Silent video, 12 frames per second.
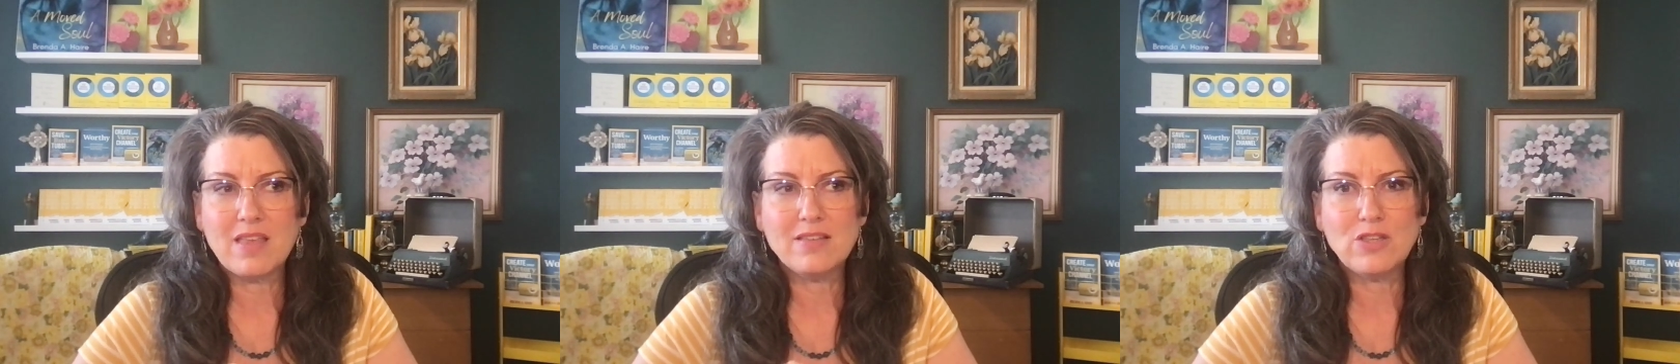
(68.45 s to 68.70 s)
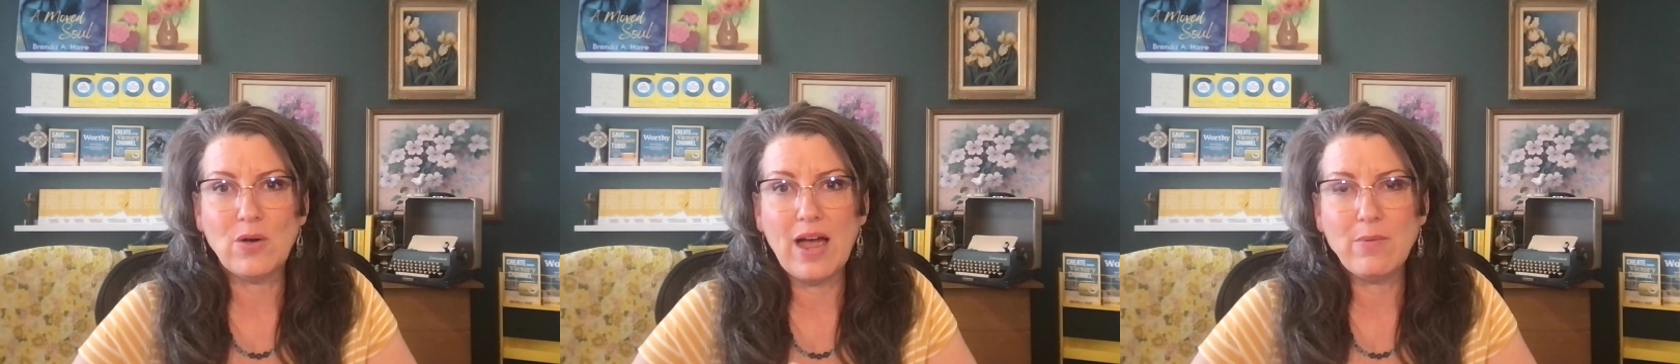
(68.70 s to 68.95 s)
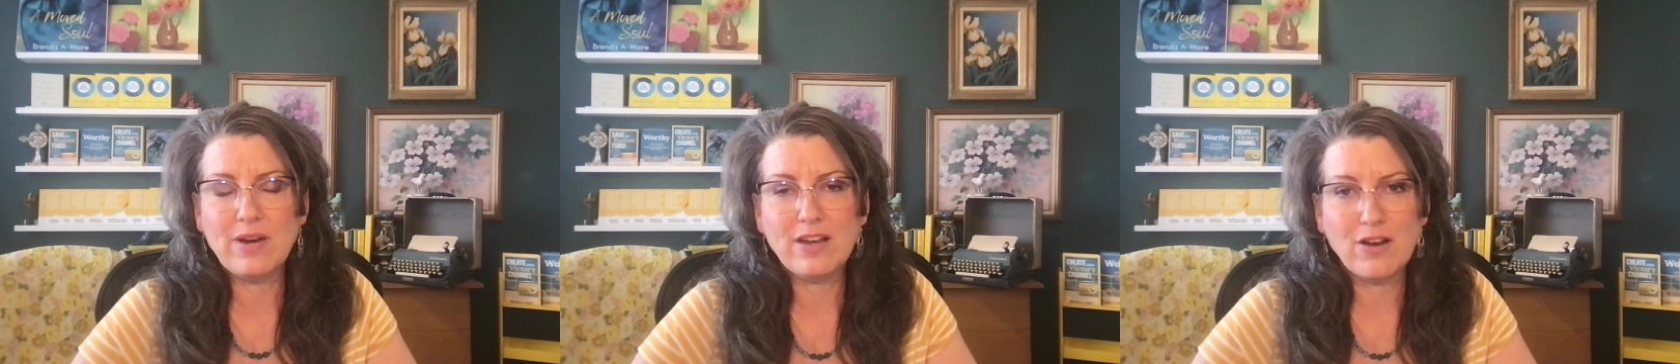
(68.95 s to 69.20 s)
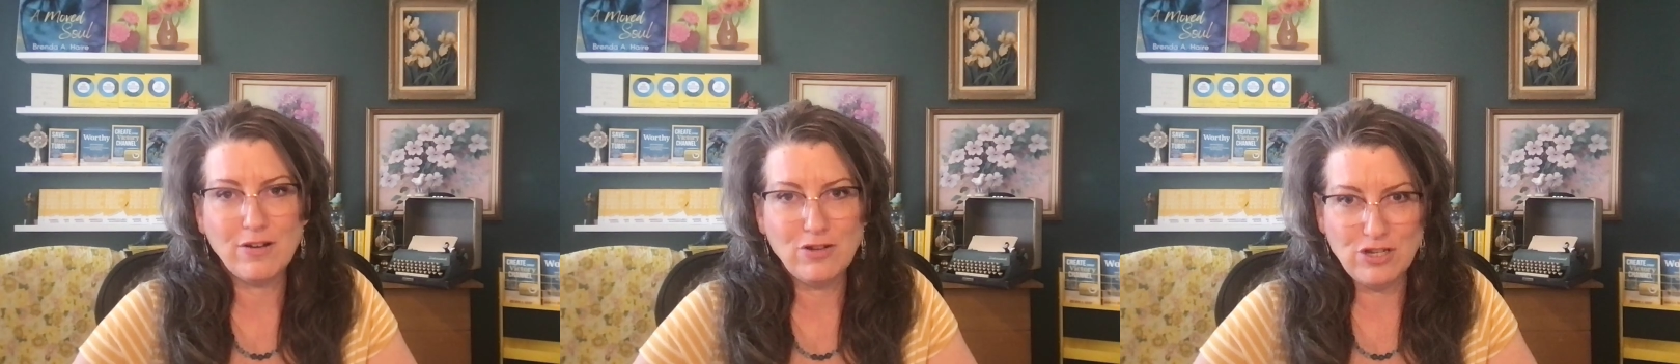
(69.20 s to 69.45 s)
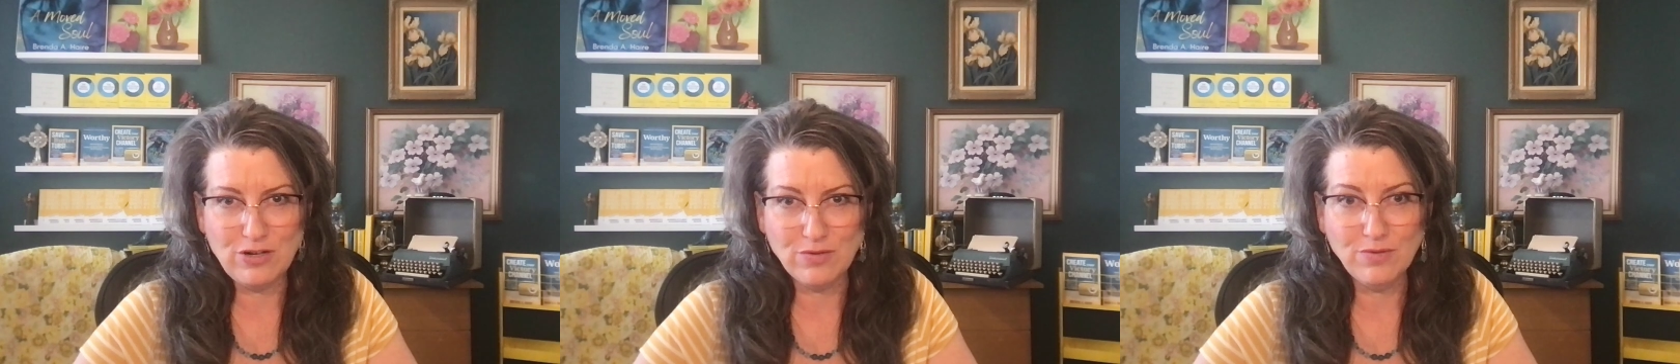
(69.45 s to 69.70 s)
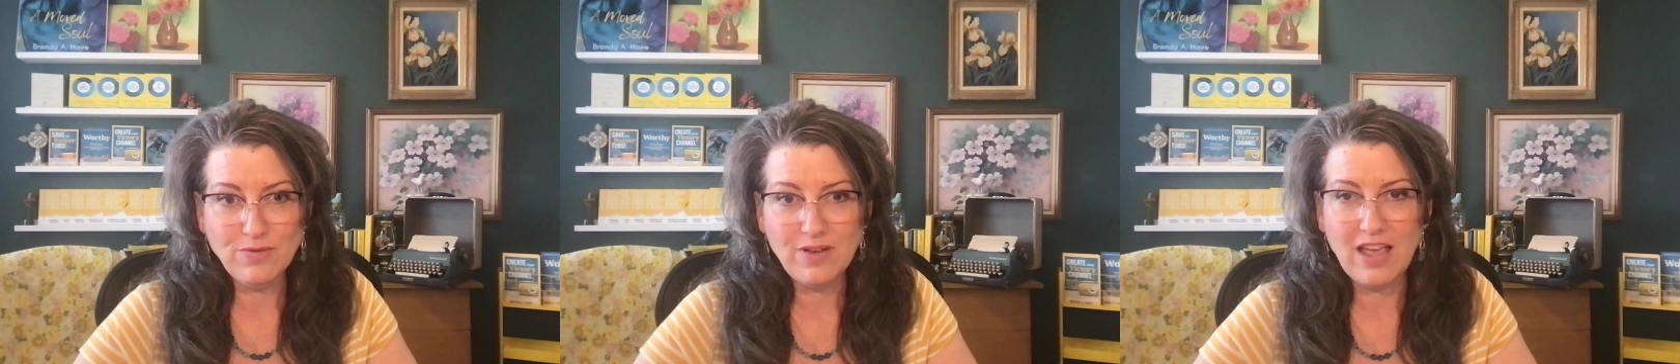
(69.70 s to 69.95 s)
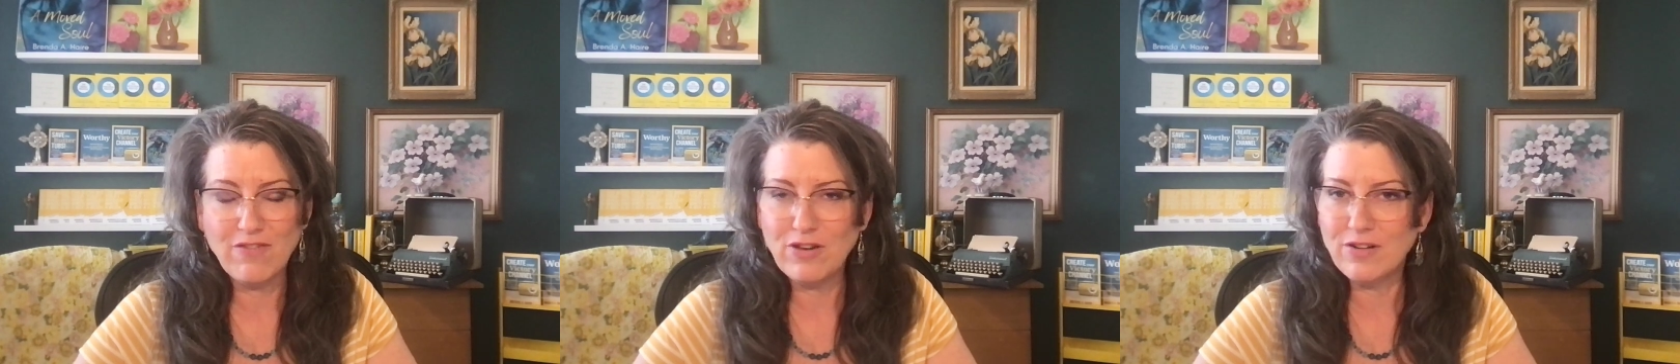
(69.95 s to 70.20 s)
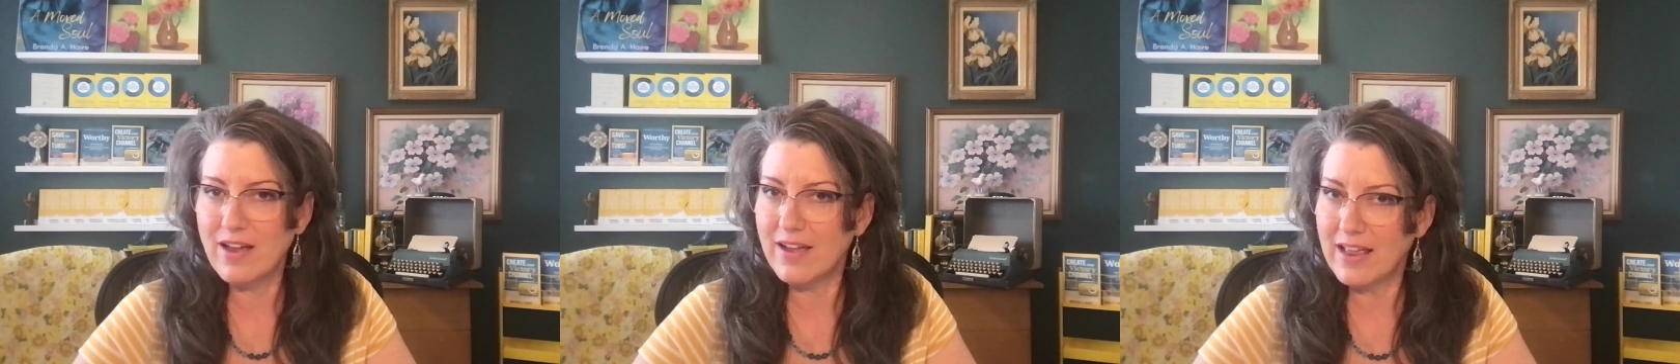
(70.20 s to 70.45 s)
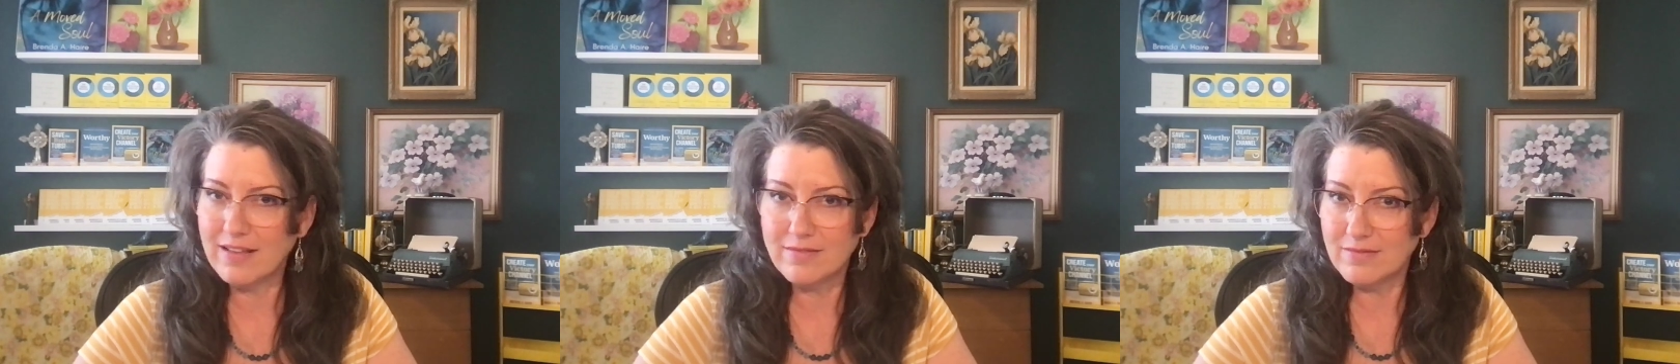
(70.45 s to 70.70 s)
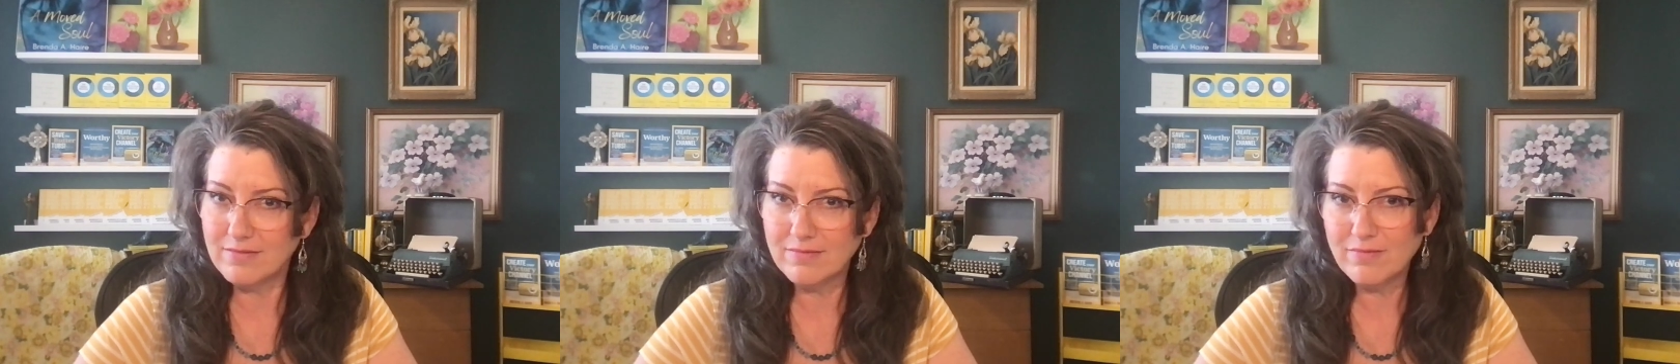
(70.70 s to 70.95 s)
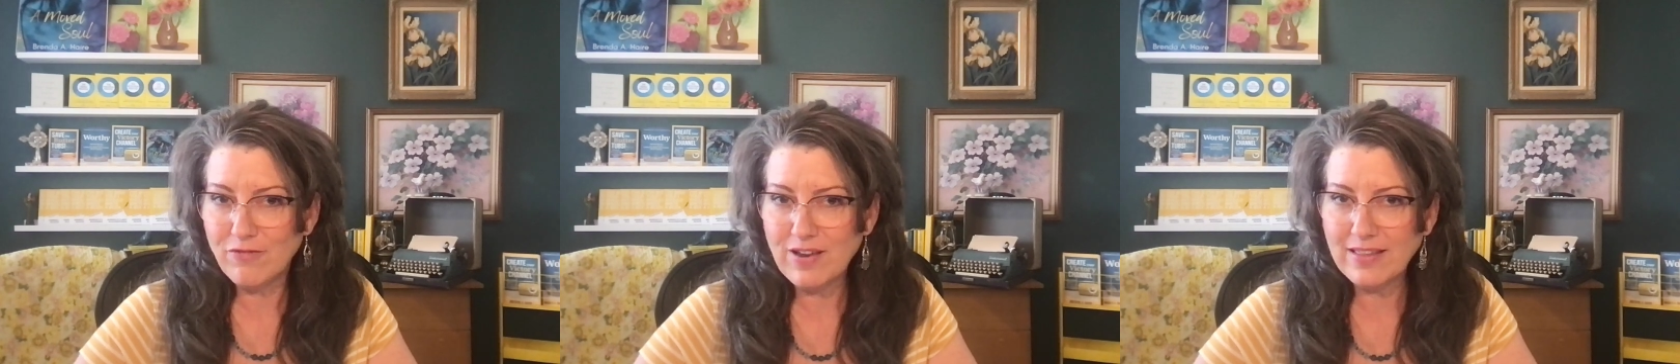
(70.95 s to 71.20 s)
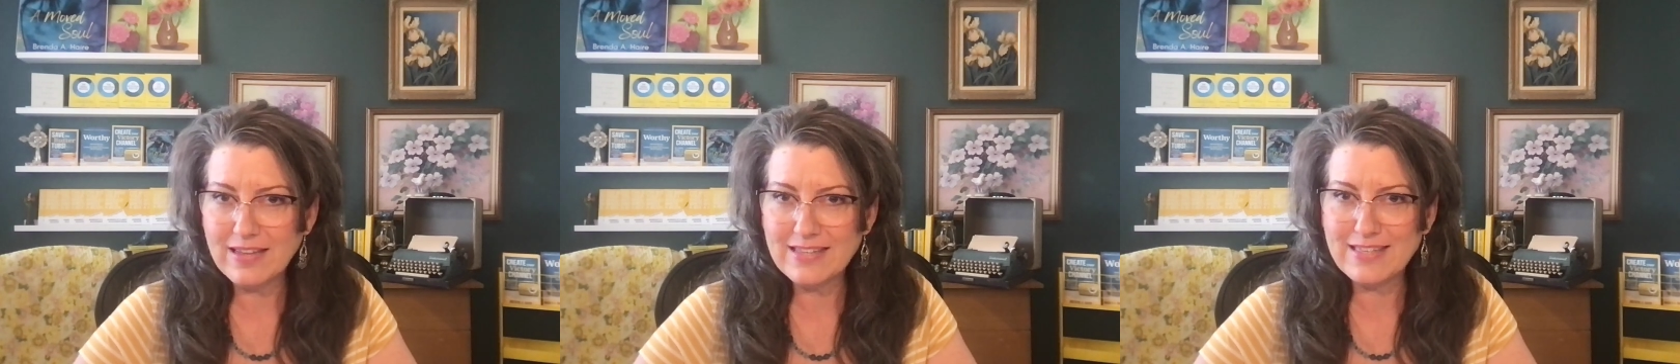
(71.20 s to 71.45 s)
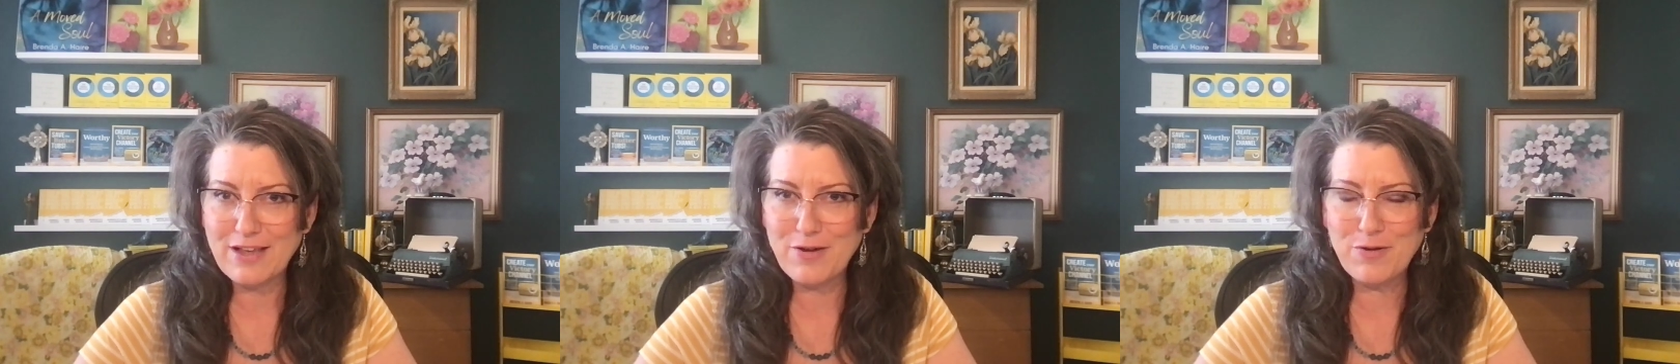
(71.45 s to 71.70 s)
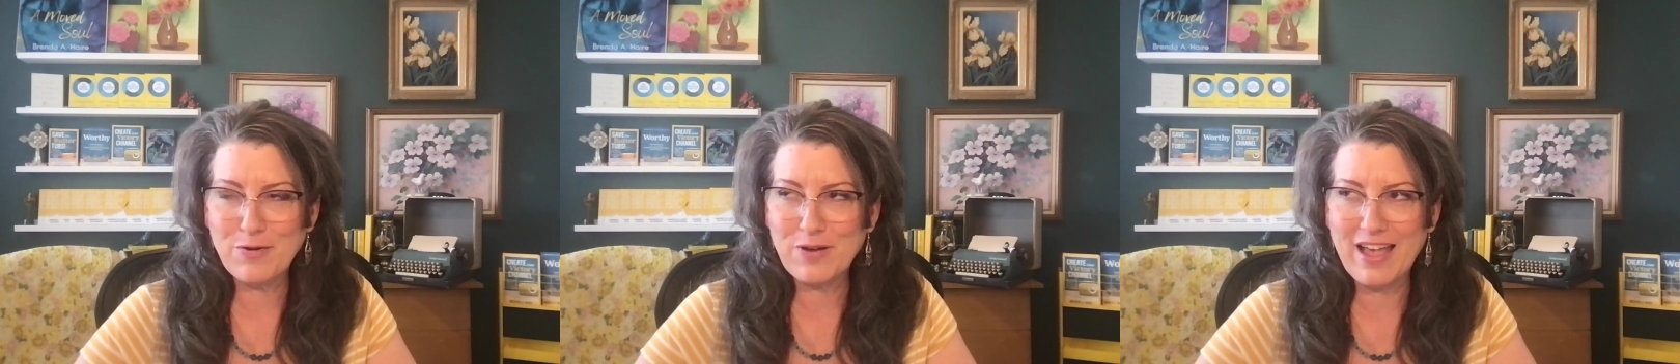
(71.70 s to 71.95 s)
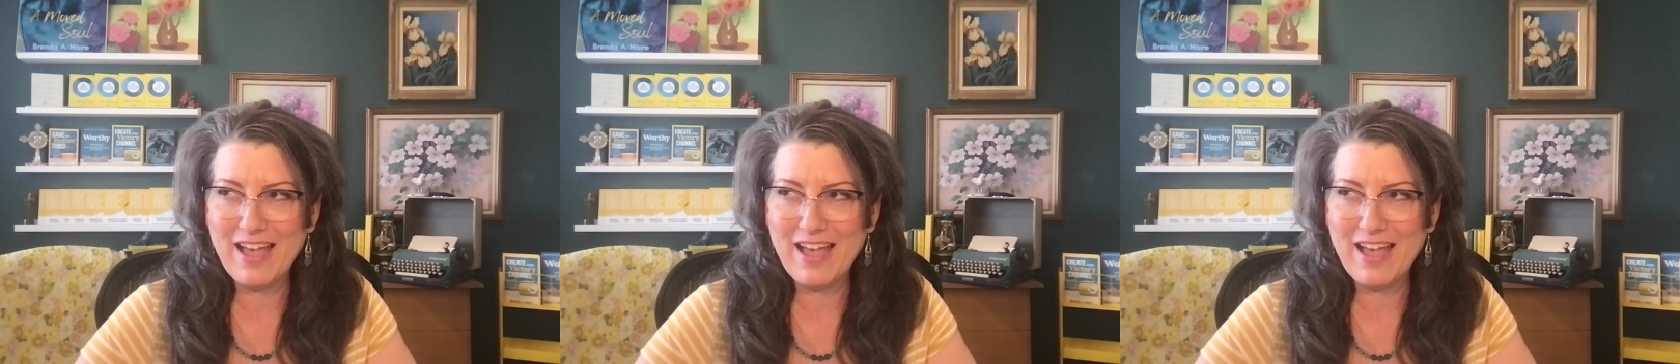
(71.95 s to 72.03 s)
So I want to encourage you if you're not feeling so